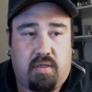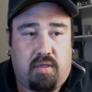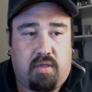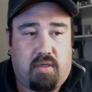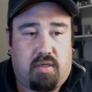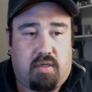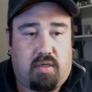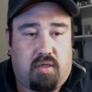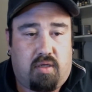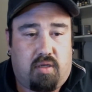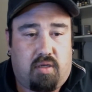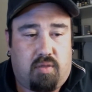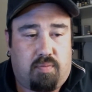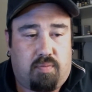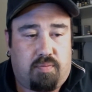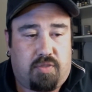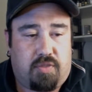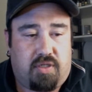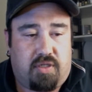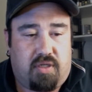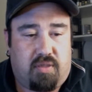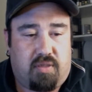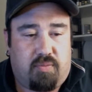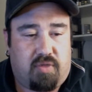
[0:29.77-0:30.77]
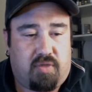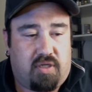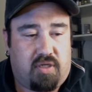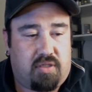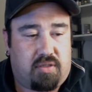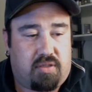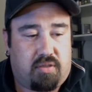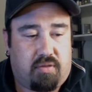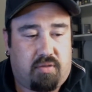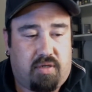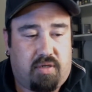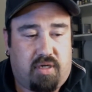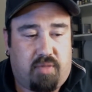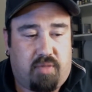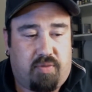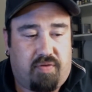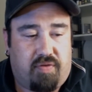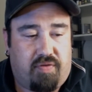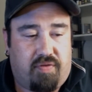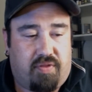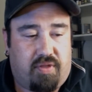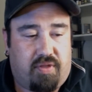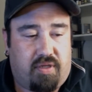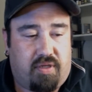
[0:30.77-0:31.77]
Seeing them on Instagram and
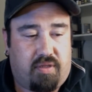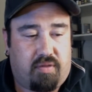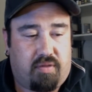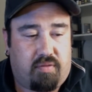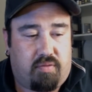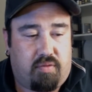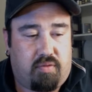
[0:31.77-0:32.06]
everything,